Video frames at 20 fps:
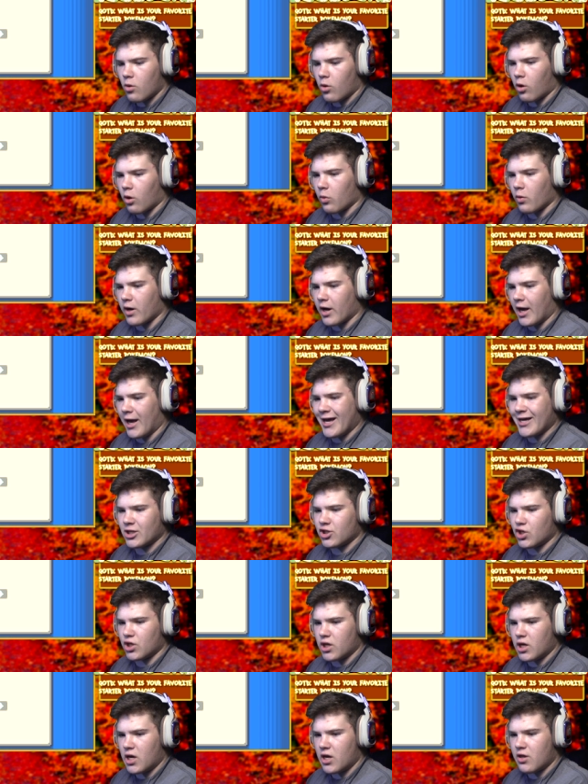or when I
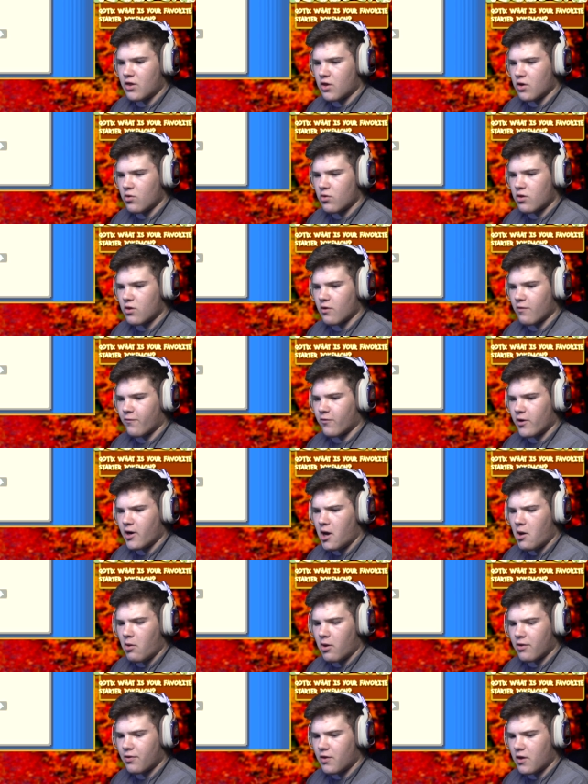actually need to. So for
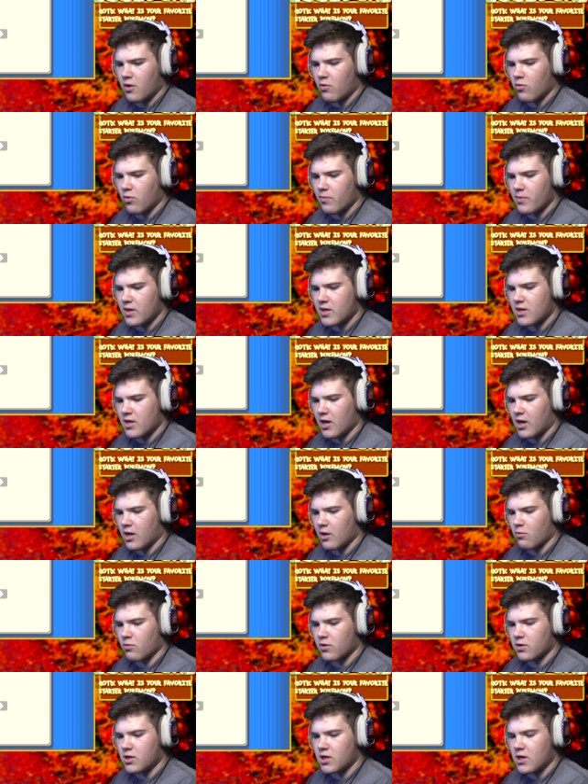now, I think we'll be sticking
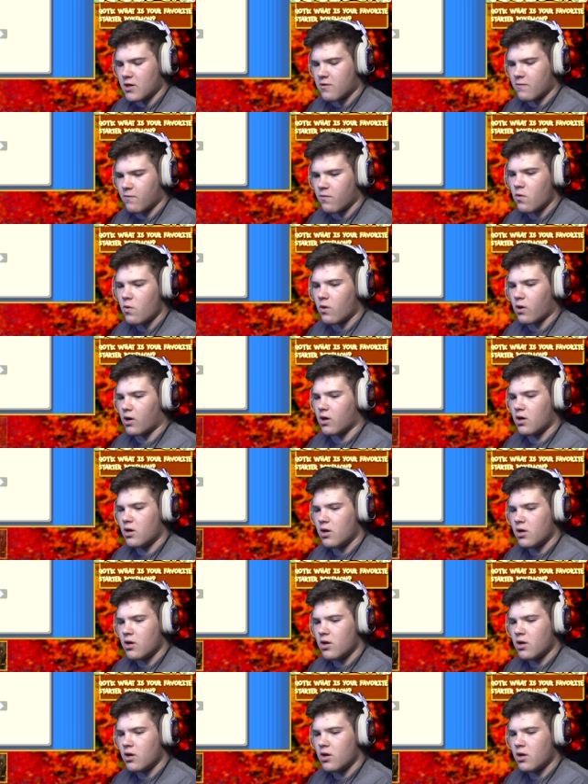with these four,